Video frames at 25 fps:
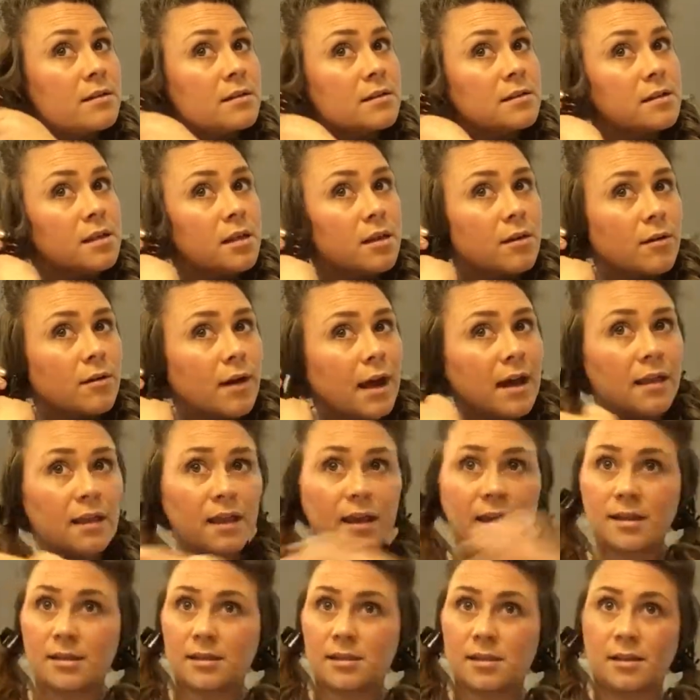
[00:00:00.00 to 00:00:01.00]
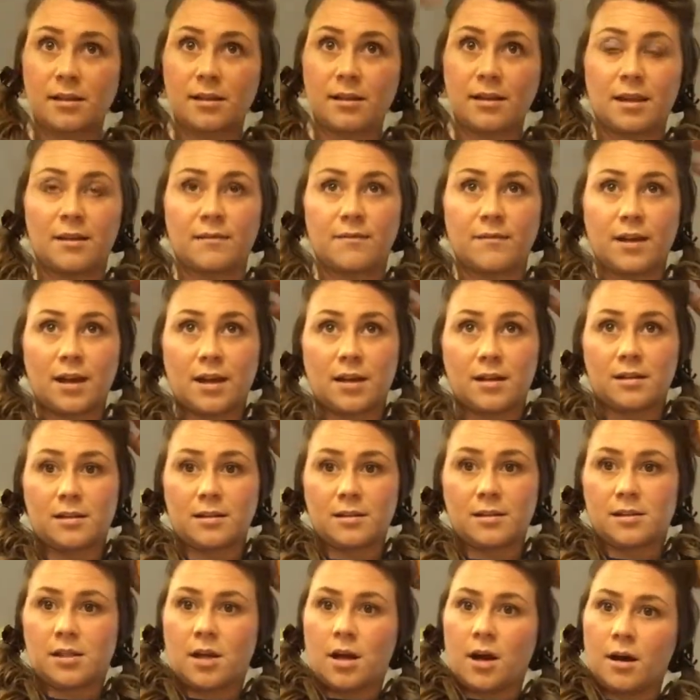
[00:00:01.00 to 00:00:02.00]
So I like to leave kind of
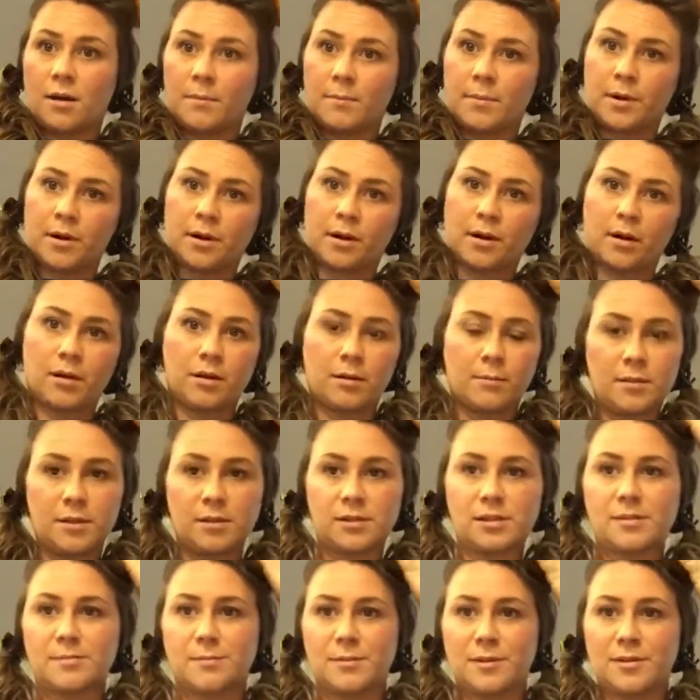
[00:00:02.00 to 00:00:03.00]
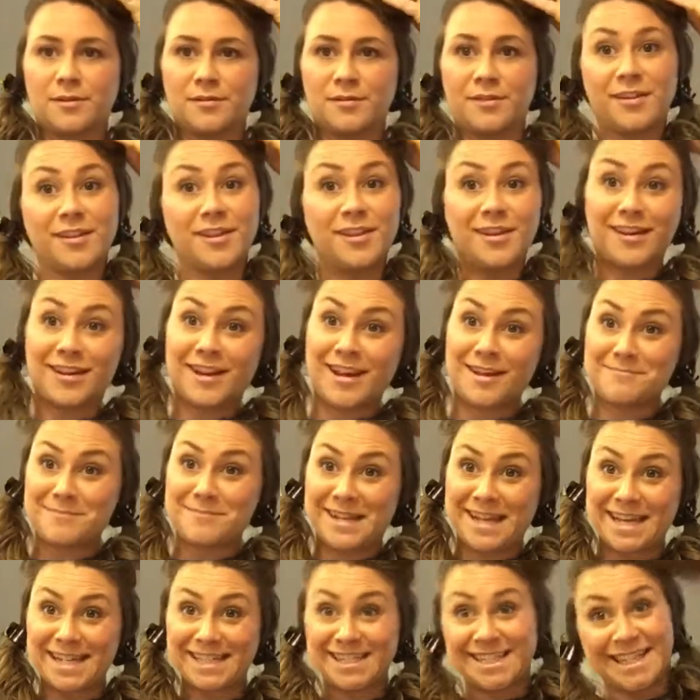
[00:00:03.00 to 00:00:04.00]
the top part on the smooth. Look, I'm
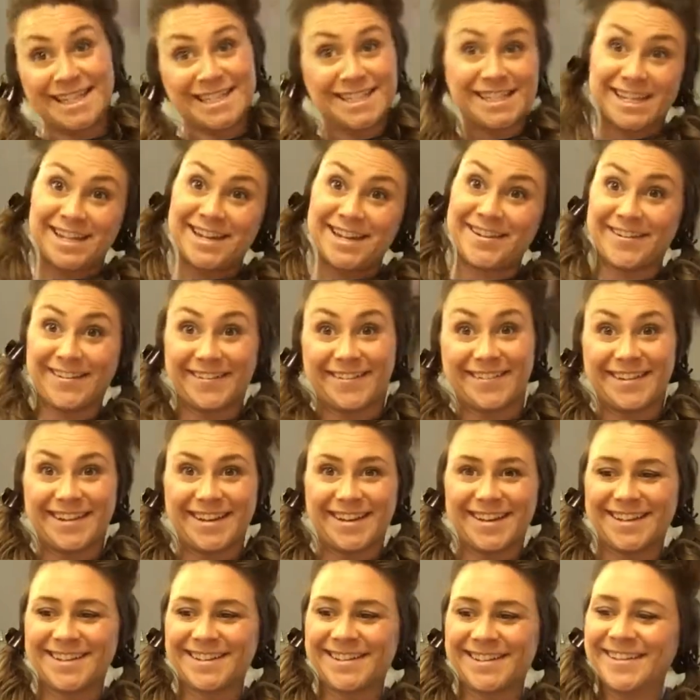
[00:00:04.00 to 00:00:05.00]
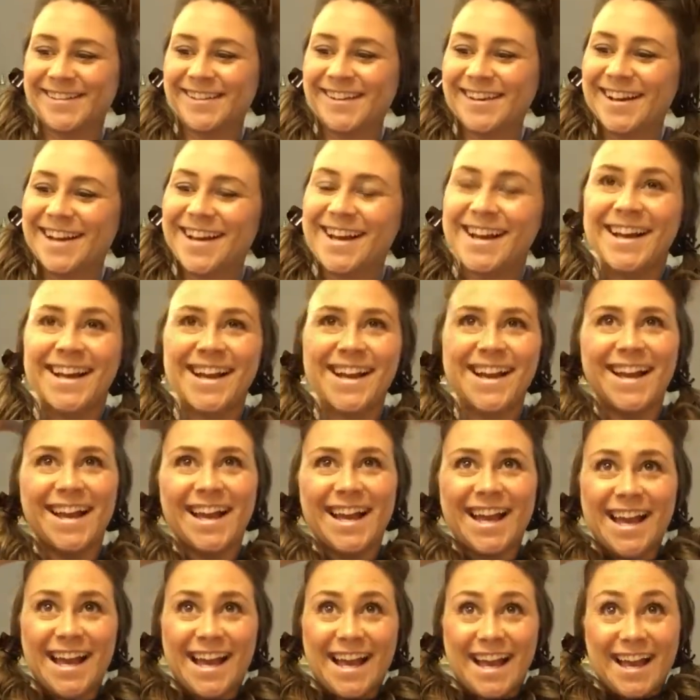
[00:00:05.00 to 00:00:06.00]
Daisy Duke.
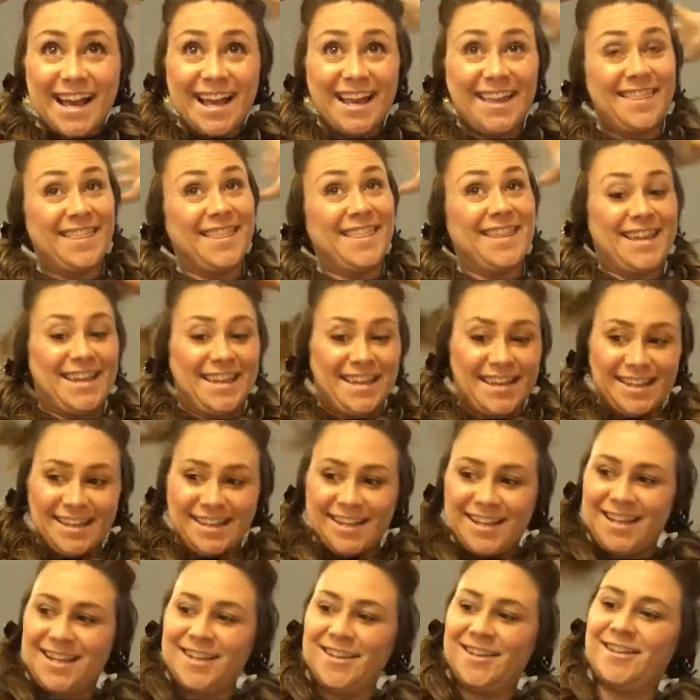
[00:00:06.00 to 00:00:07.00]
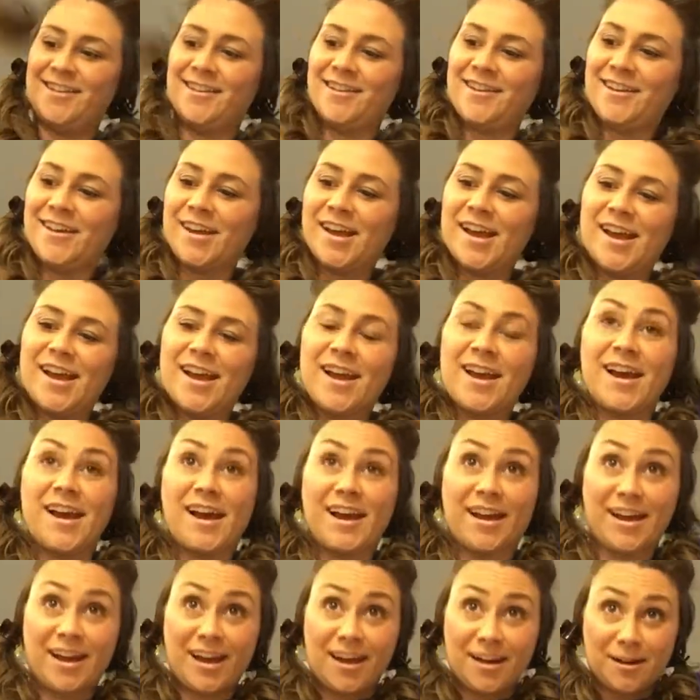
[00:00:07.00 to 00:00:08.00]
And then
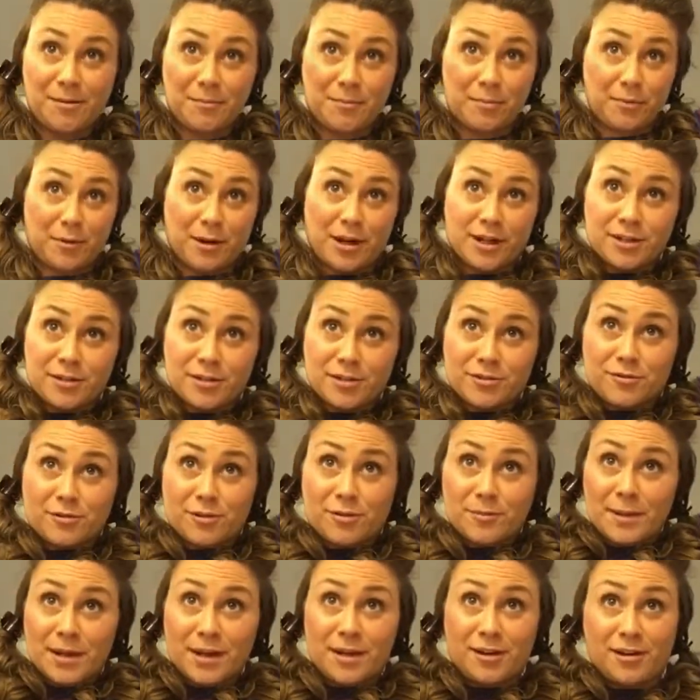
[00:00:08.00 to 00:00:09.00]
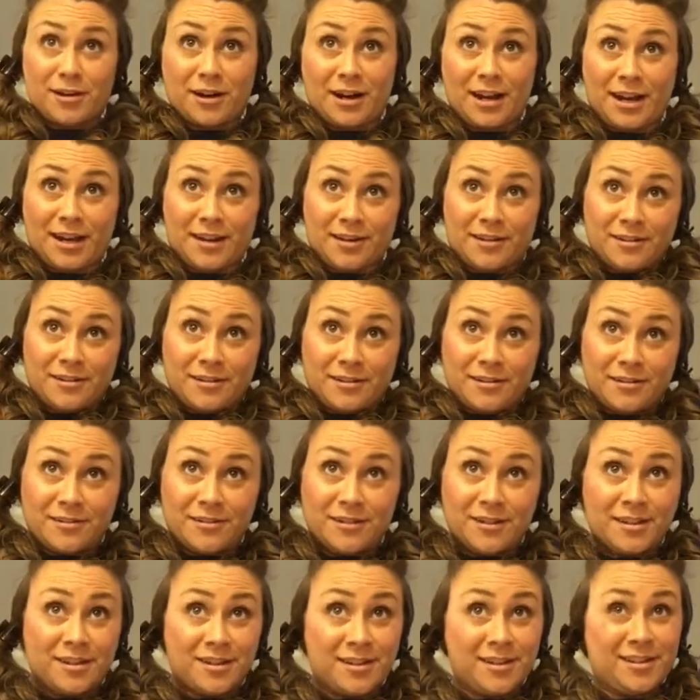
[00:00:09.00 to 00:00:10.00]
I kind of brush through my
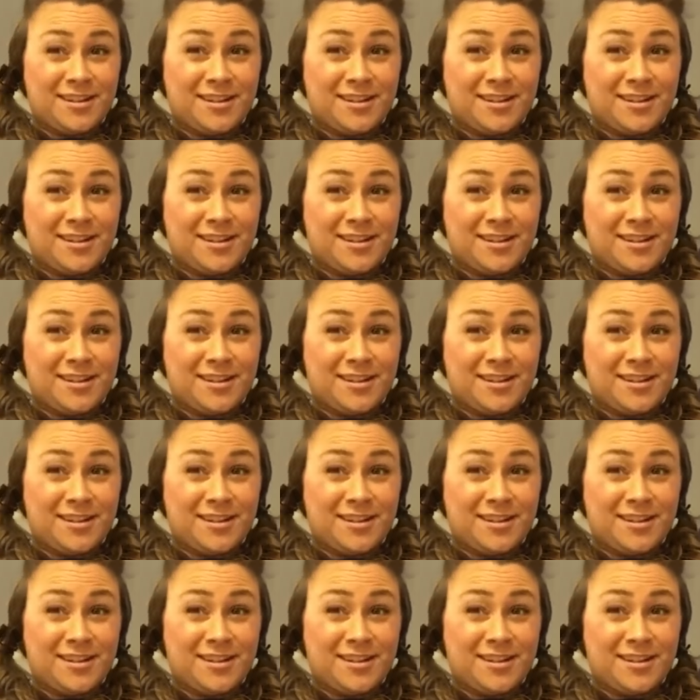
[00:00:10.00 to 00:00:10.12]
crown.